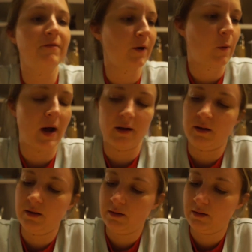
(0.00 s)
for a
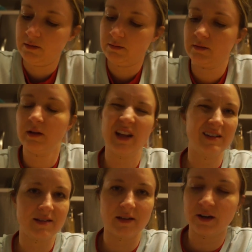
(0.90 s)
while. It
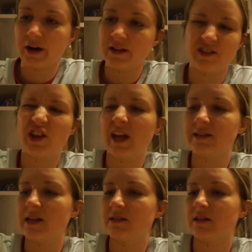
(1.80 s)
disintegrates, you can't
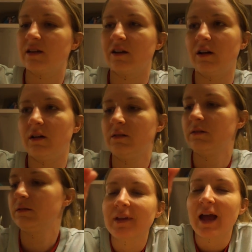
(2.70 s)
taste it at all.
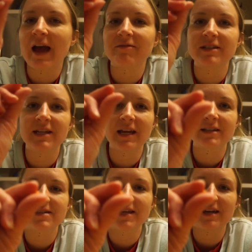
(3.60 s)
I have to take a
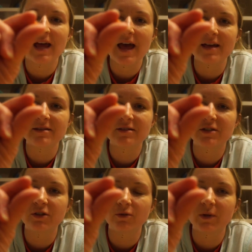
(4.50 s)
Senna S
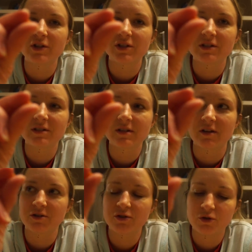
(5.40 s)
too, which is
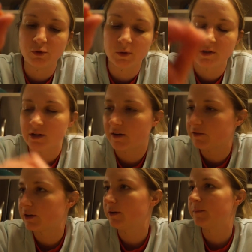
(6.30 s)
a stool
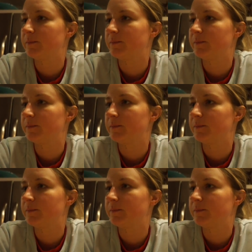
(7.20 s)
softener.